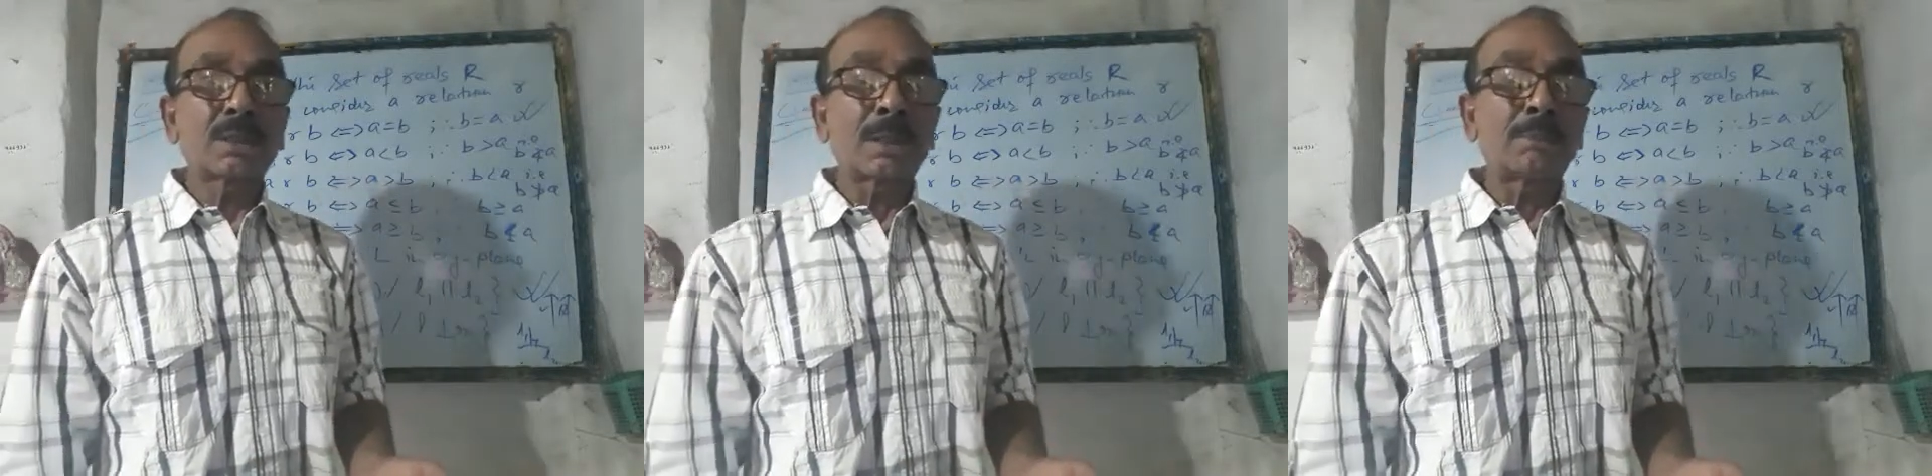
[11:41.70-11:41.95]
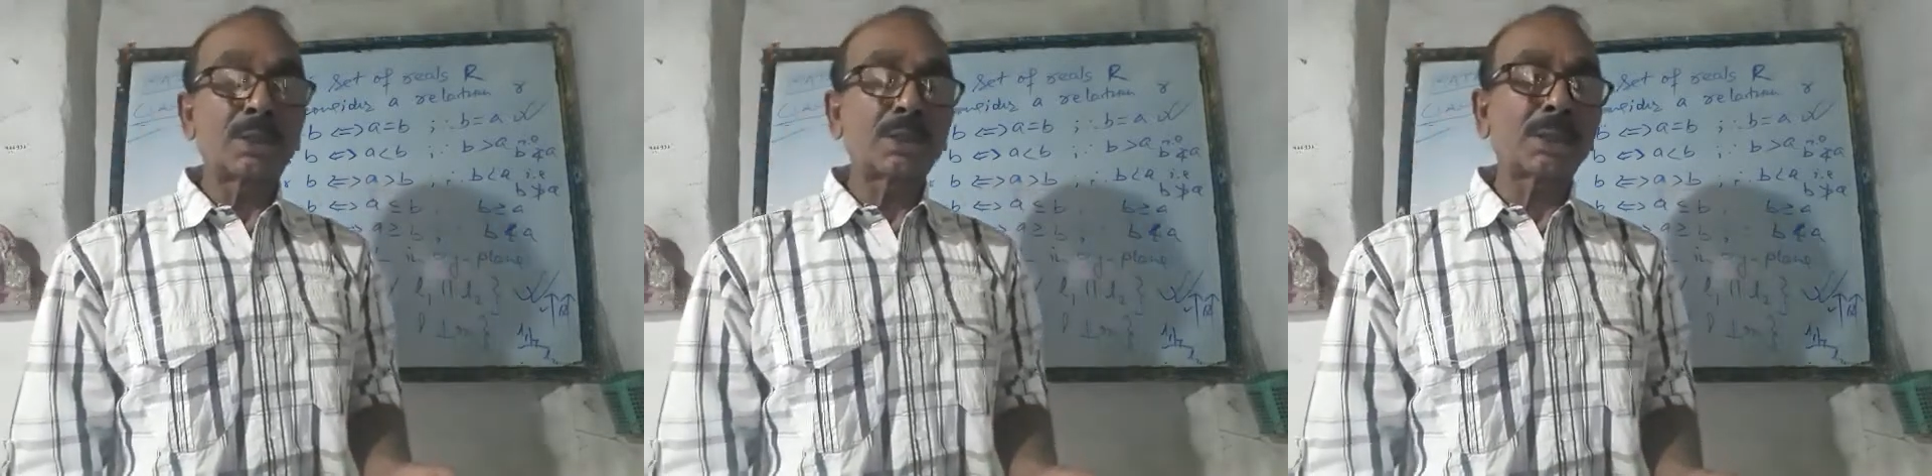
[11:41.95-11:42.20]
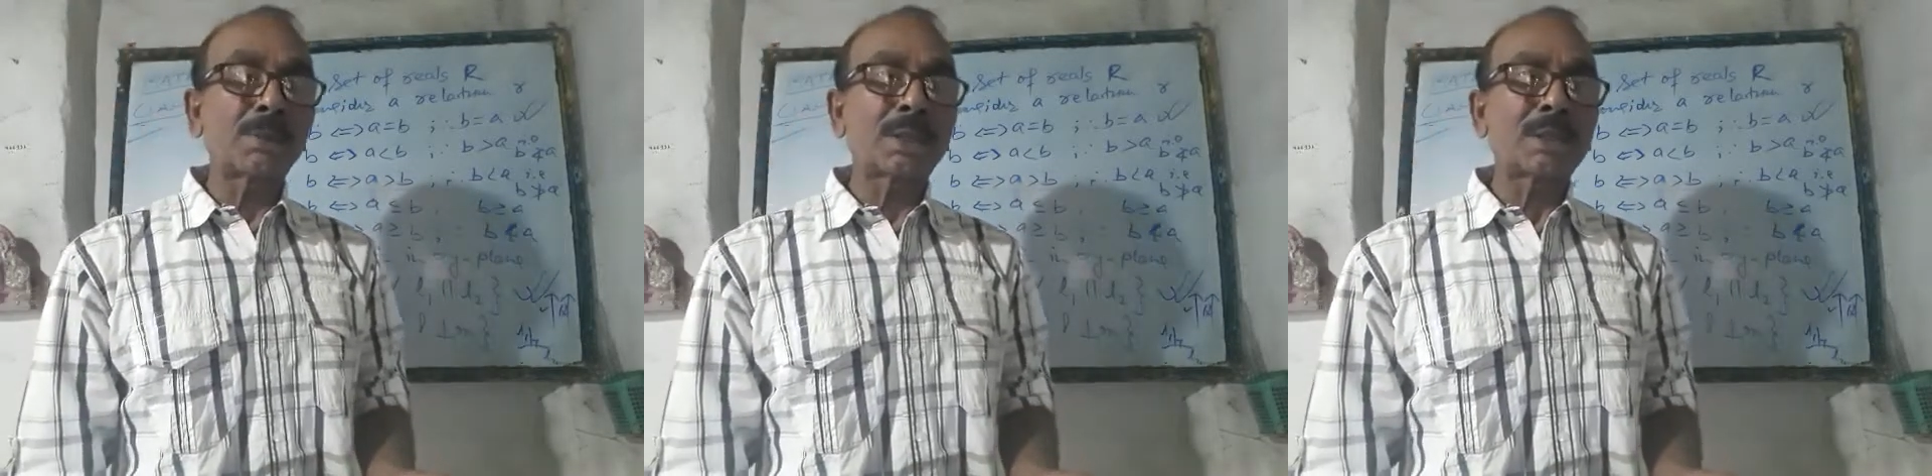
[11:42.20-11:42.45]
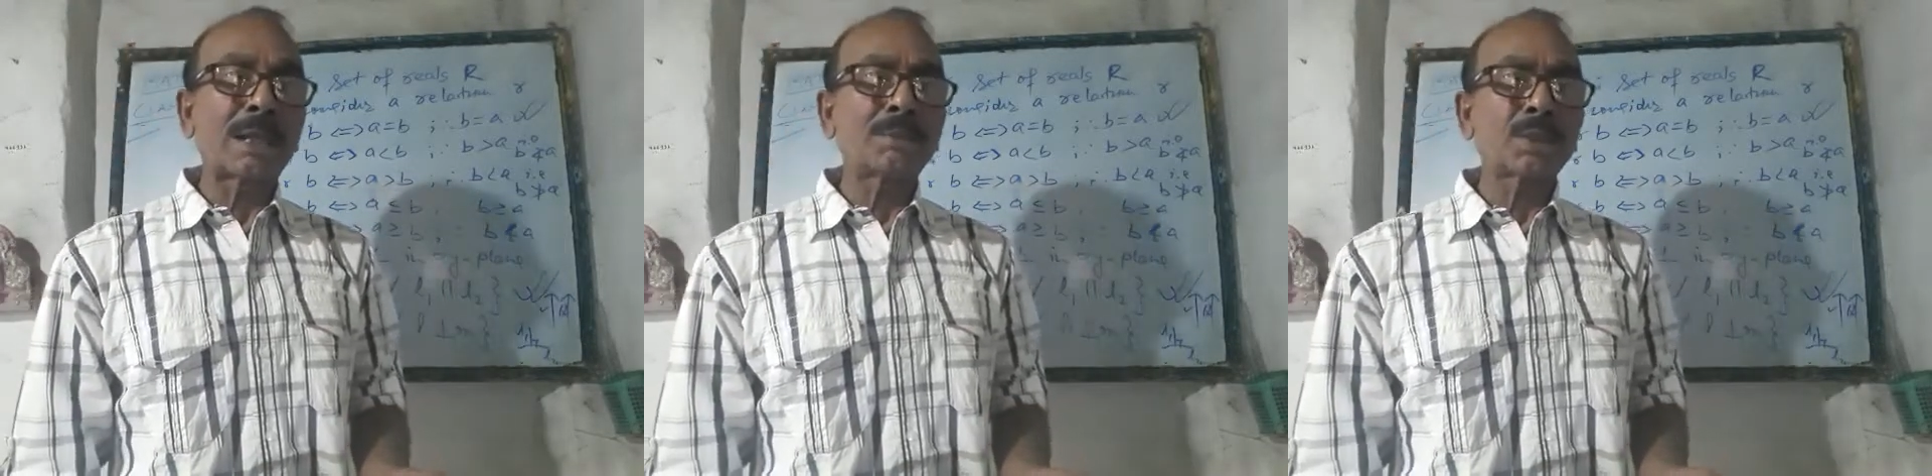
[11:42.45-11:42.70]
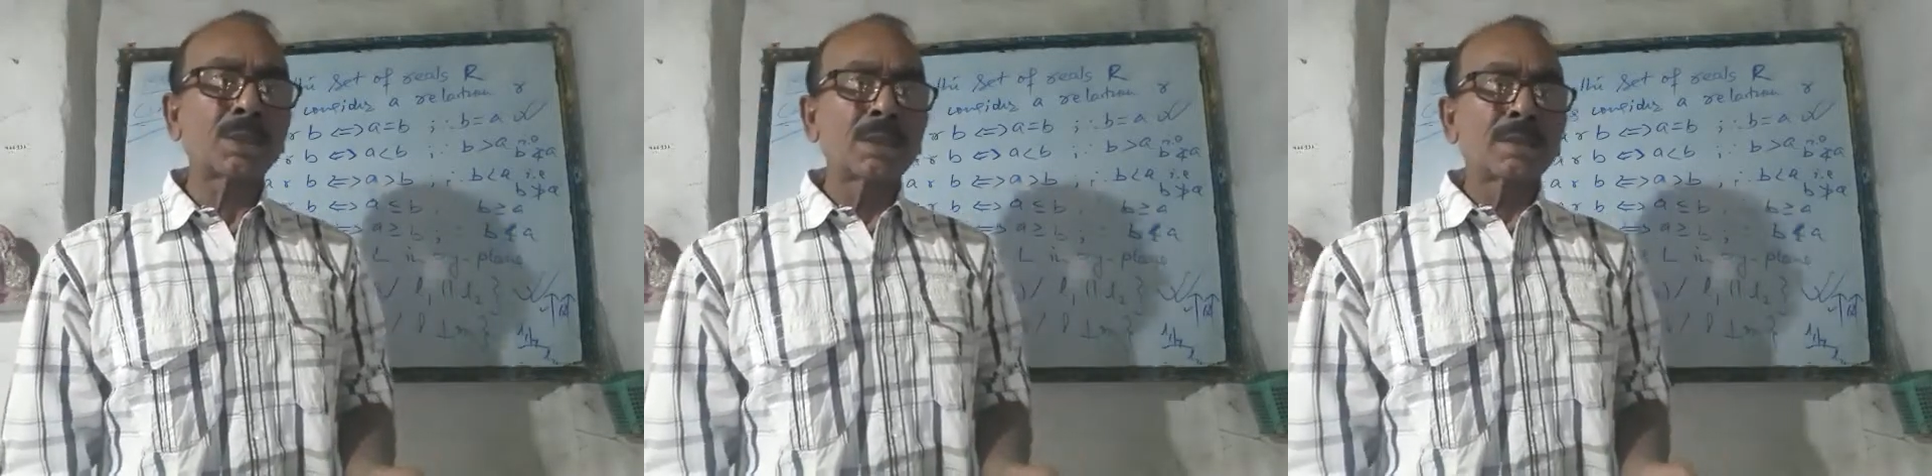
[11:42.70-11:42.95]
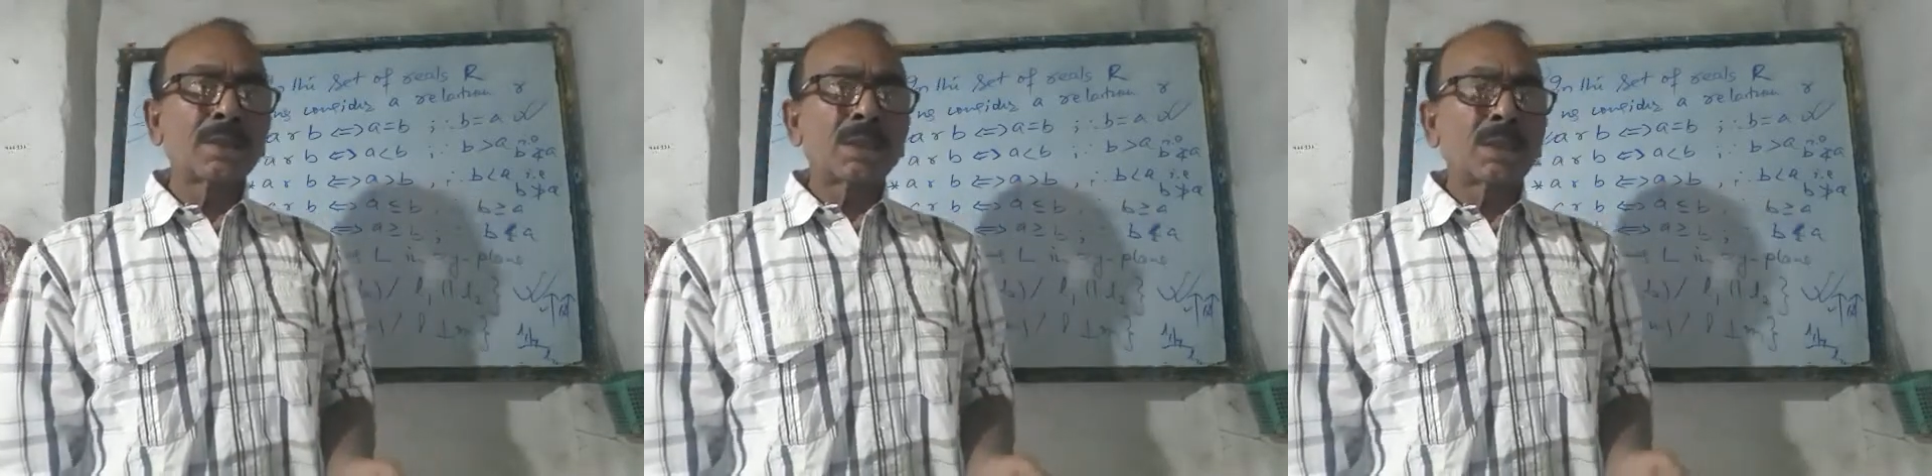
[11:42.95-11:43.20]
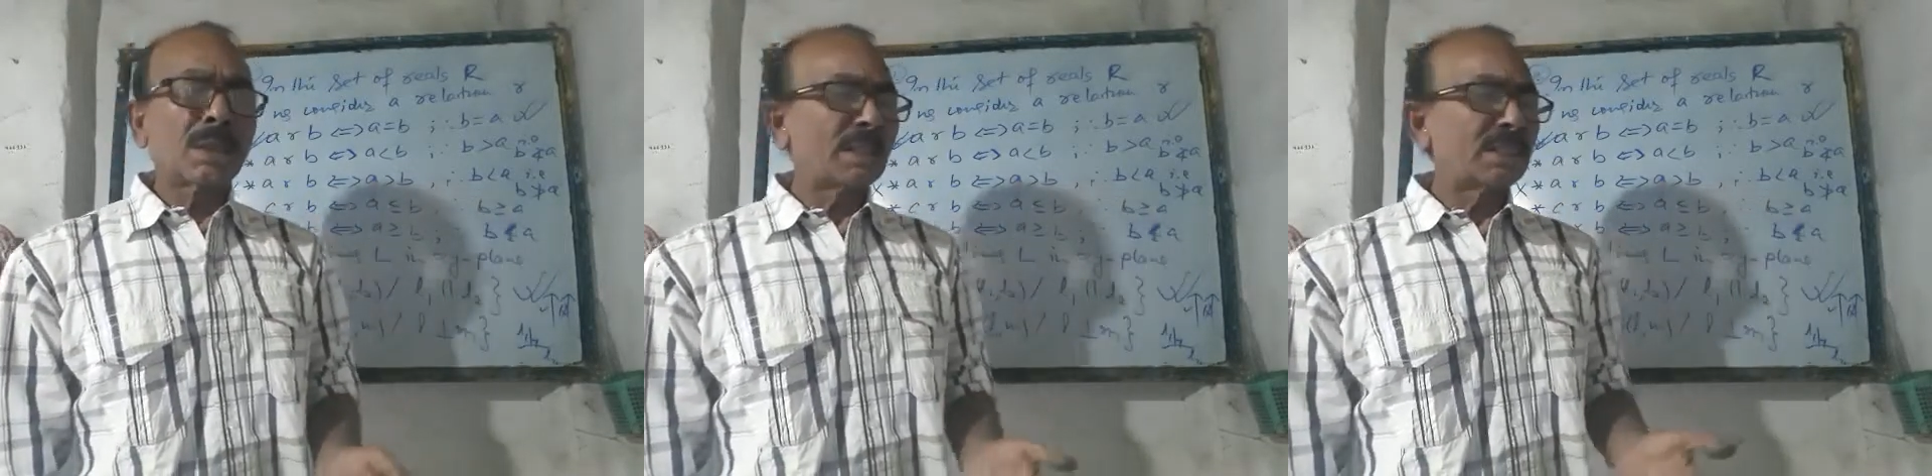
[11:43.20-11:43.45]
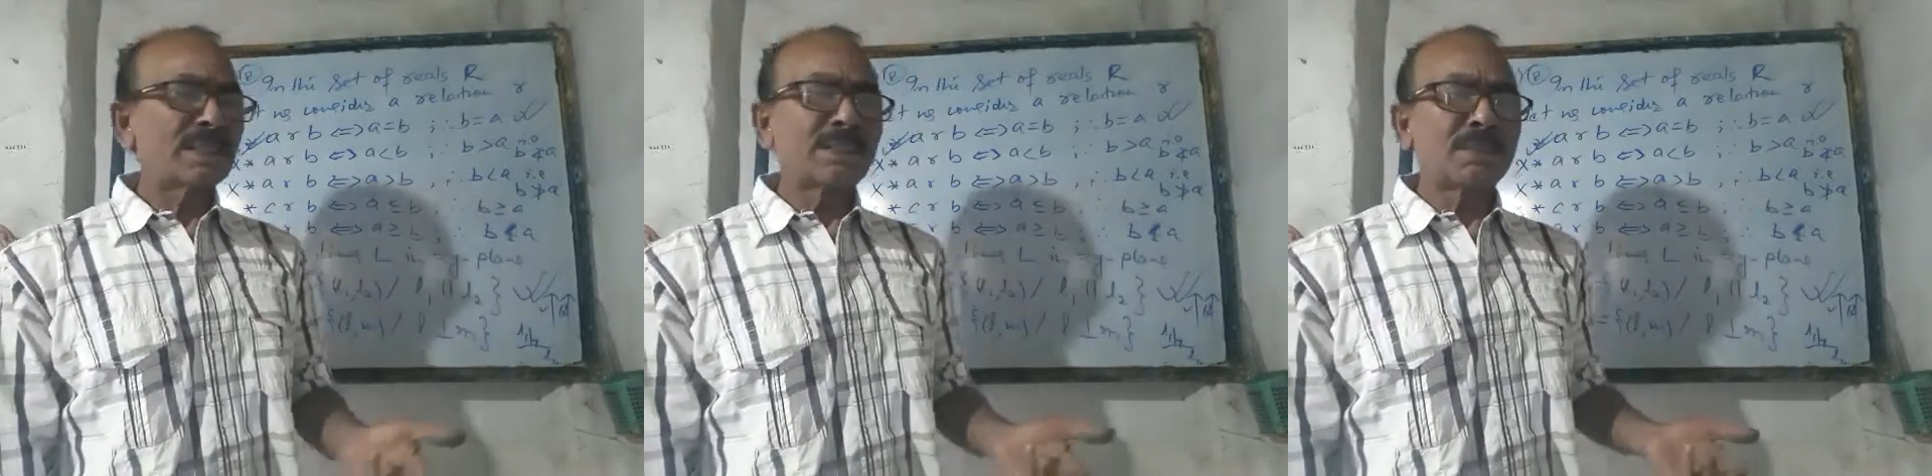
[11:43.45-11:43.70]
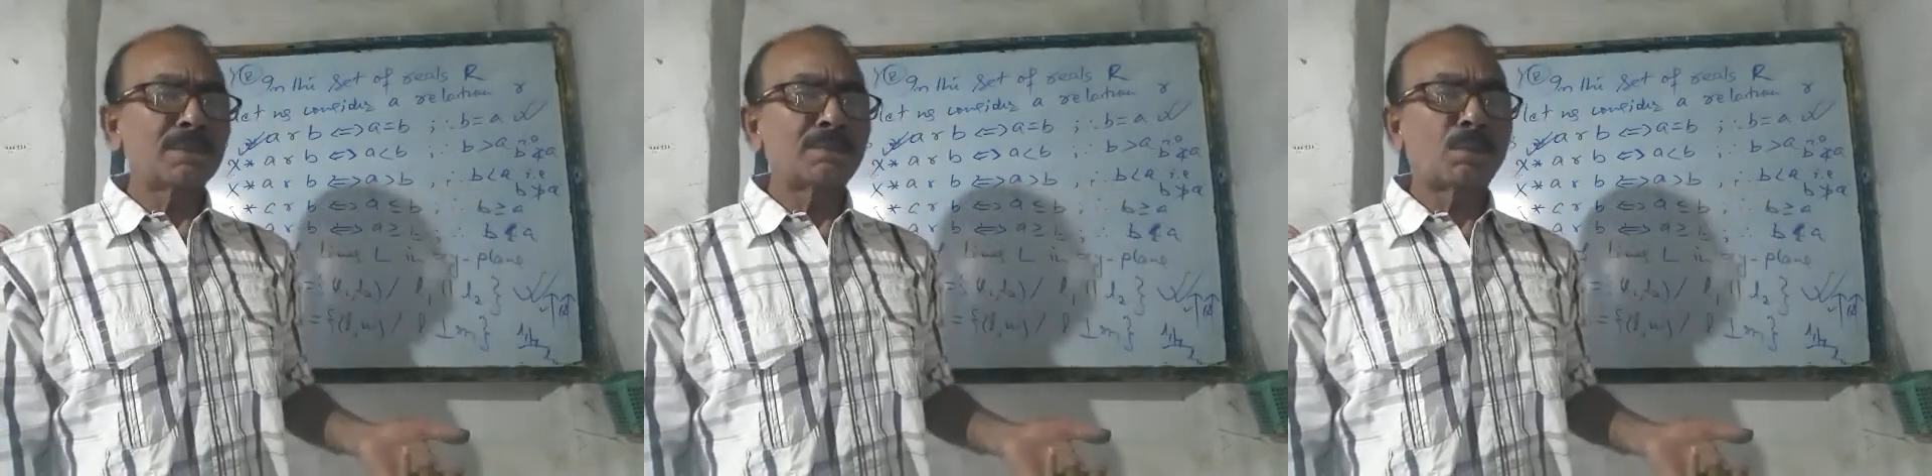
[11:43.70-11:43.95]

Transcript: competitive exams. In